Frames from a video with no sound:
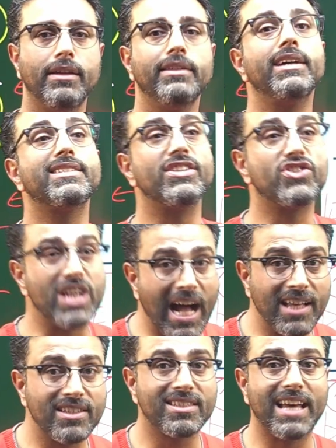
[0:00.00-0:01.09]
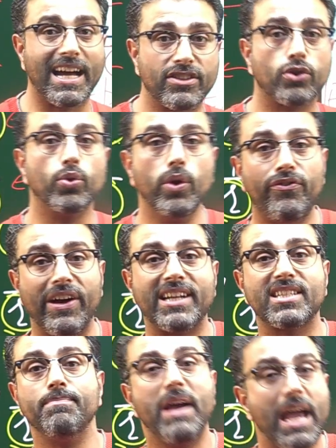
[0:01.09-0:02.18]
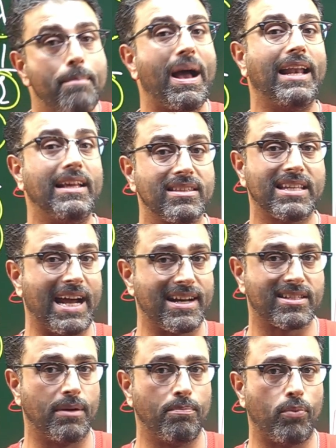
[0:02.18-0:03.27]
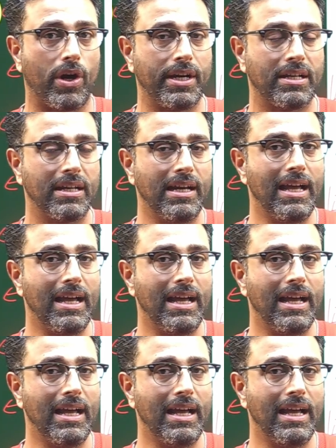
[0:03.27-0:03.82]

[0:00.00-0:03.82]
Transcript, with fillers: There is a chance that the two effects may balance at some point